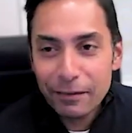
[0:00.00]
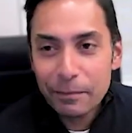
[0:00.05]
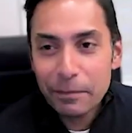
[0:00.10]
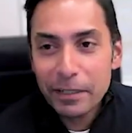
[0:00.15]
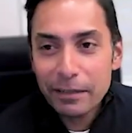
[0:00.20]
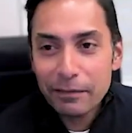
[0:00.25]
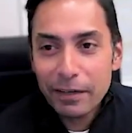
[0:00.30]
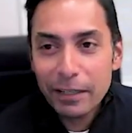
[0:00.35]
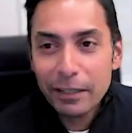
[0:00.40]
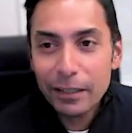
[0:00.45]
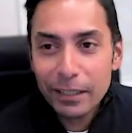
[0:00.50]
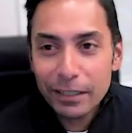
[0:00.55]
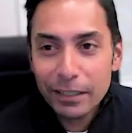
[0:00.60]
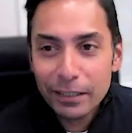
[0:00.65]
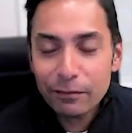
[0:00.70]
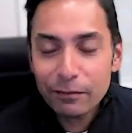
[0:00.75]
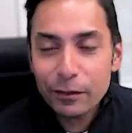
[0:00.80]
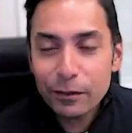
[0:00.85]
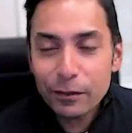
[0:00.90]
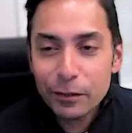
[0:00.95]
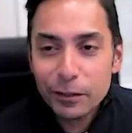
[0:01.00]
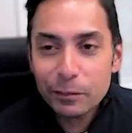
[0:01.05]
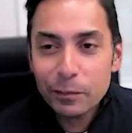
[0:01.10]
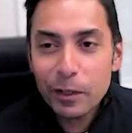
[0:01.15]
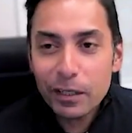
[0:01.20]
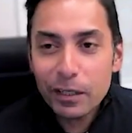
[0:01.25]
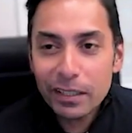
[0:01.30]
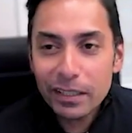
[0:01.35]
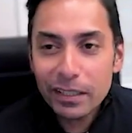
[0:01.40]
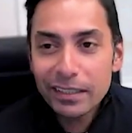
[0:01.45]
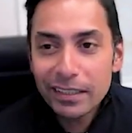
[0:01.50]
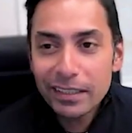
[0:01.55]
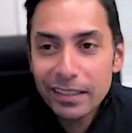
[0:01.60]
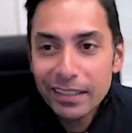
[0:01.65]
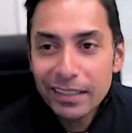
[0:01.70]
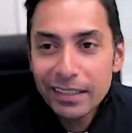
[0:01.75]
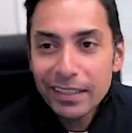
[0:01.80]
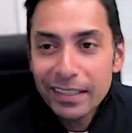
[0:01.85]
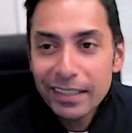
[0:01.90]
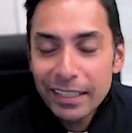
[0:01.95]
I mean, if I look at the futures market,
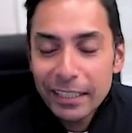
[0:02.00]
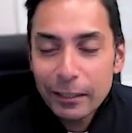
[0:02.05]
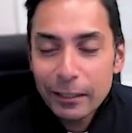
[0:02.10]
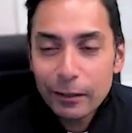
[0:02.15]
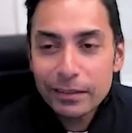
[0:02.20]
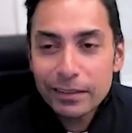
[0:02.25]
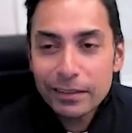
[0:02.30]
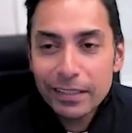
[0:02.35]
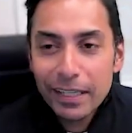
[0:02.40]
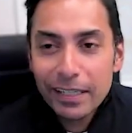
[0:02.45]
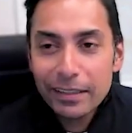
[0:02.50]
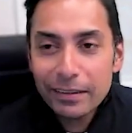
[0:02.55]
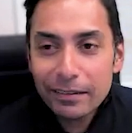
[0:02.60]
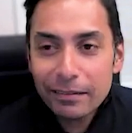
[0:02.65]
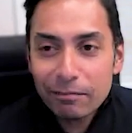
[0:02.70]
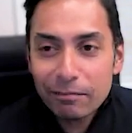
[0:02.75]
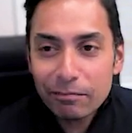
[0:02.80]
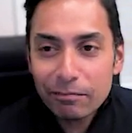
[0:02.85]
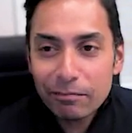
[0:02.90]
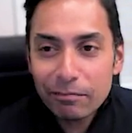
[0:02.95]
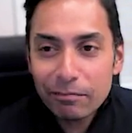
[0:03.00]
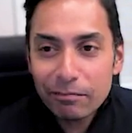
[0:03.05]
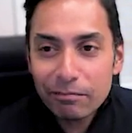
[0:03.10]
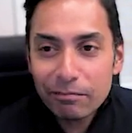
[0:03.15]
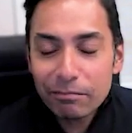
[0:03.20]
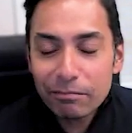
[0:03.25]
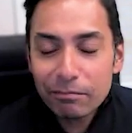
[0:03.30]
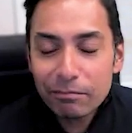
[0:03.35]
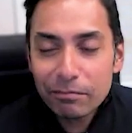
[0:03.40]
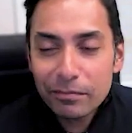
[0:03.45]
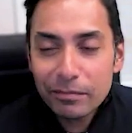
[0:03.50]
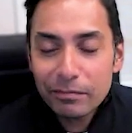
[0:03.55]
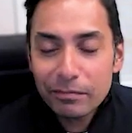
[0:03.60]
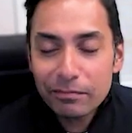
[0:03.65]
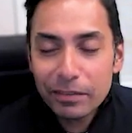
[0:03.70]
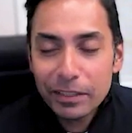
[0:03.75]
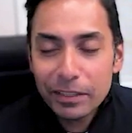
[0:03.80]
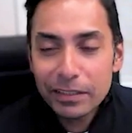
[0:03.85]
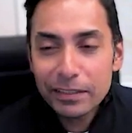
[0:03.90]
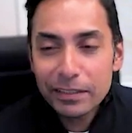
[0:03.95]
it looks like
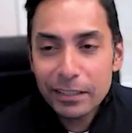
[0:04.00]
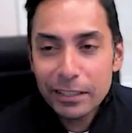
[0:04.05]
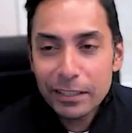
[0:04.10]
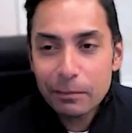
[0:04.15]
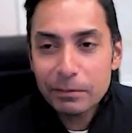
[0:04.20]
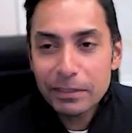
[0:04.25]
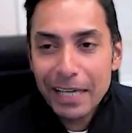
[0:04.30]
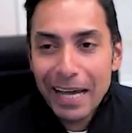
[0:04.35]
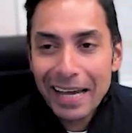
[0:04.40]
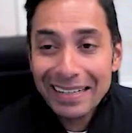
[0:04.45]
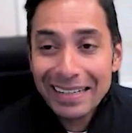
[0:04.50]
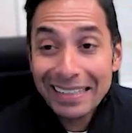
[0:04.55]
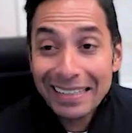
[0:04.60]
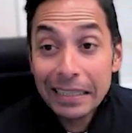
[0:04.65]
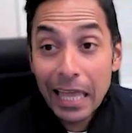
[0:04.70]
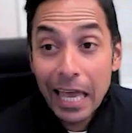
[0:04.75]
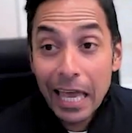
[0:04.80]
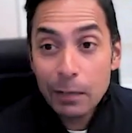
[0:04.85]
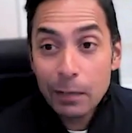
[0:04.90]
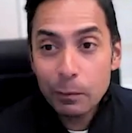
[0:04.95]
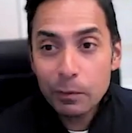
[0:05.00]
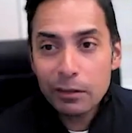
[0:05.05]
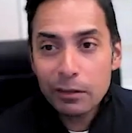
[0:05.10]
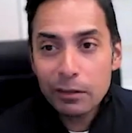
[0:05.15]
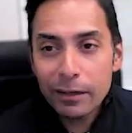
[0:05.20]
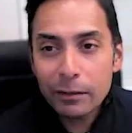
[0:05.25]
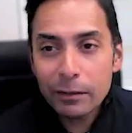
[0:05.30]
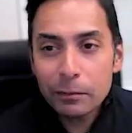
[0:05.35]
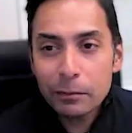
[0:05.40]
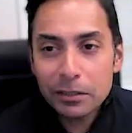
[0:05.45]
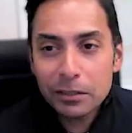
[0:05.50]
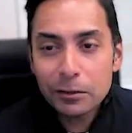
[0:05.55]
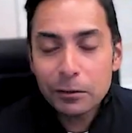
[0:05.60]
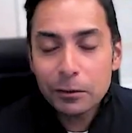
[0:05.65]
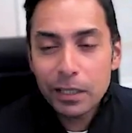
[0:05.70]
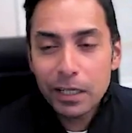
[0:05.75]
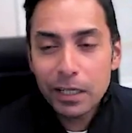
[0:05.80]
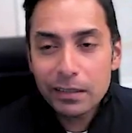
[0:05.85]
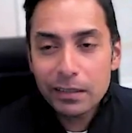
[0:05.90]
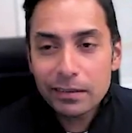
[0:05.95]
fixed income's gotten in line with the Fed, which is
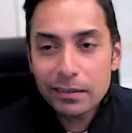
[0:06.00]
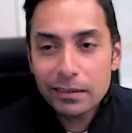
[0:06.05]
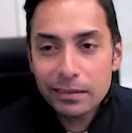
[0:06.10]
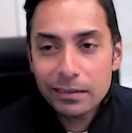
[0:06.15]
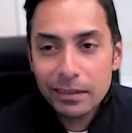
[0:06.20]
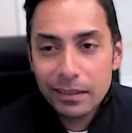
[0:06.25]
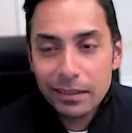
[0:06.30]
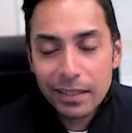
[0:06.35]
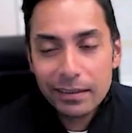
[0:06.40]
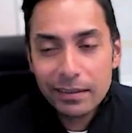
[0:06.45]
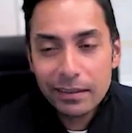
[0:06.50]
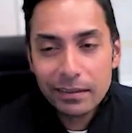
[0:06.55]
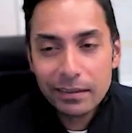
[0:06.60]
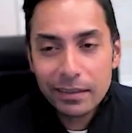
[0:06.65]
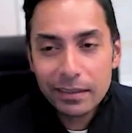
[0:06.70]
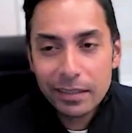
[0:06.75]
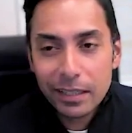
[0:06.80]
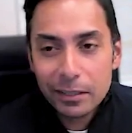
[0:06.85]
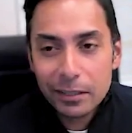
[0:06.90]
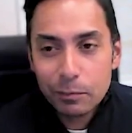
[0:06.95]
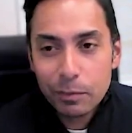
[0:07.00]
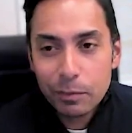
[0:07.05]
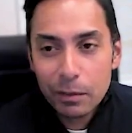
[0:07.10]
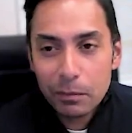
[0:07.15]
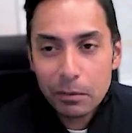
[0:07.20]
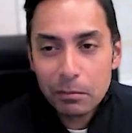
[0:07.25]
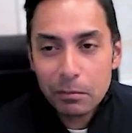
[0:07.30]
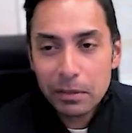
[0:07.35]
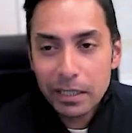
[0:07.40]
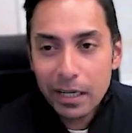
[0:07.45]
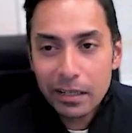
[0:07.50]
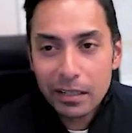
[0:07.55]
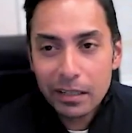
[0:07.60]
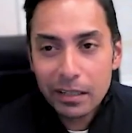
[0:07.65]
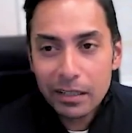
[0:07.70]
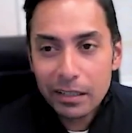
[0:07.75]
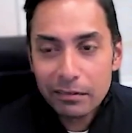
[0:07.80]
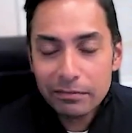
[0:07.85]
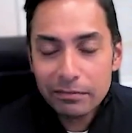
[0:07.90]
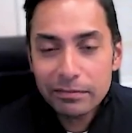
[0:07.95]
2 cuts this year, I think that that's probably not
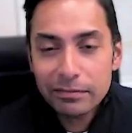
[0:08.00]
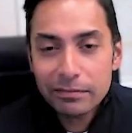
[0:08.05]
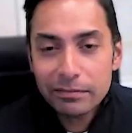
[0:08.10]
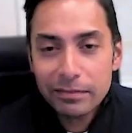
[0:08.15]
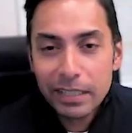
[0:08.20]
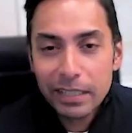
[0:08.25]
enough.